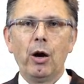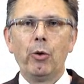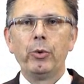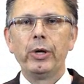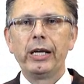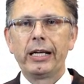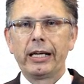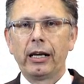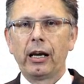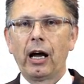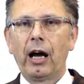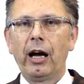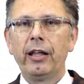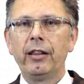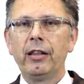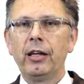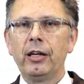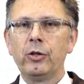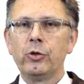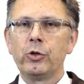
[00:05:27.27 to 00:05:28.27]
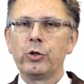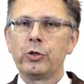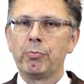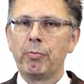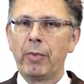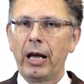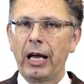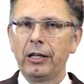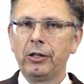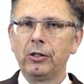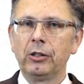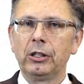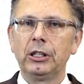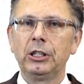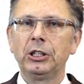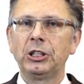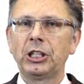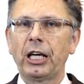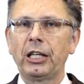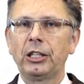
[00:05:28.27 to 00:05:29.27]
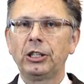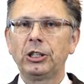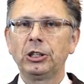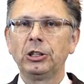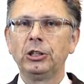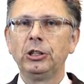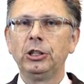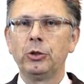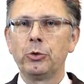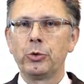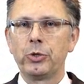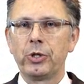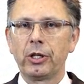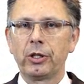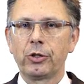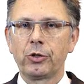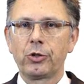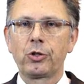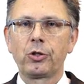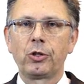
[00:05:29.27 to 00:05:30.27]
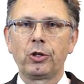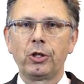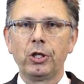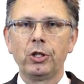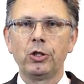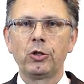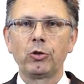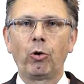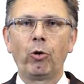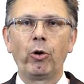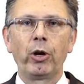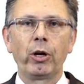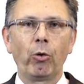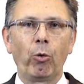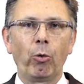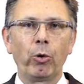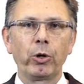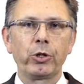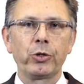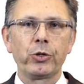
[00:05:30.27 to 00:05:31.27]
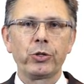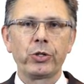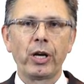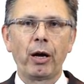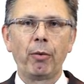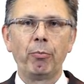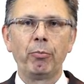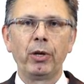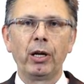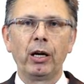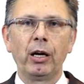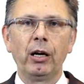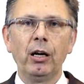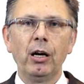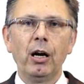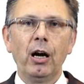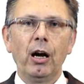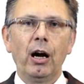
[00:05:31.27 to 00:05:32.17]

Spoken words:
We can either use manual injection using a syringe or an autosampler